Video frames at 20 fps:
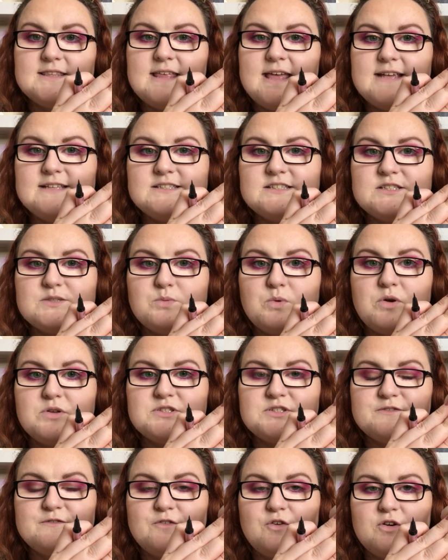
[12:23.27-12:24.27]
there's the
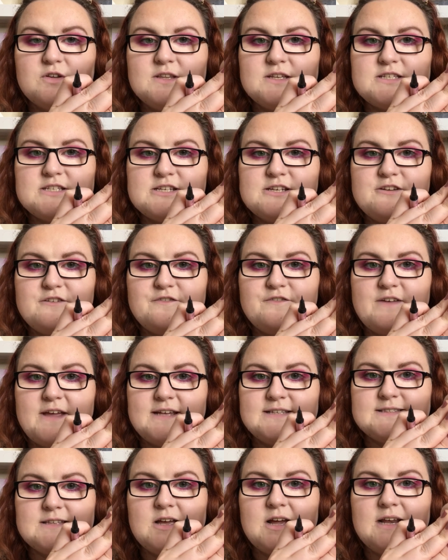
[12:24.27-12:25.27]
swatch for the Too
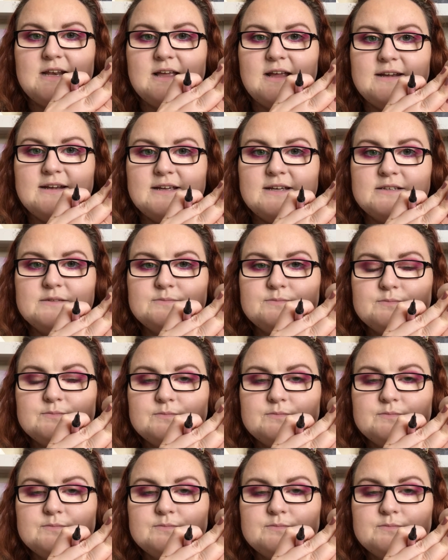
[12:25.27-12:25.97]
Faced eyeliner.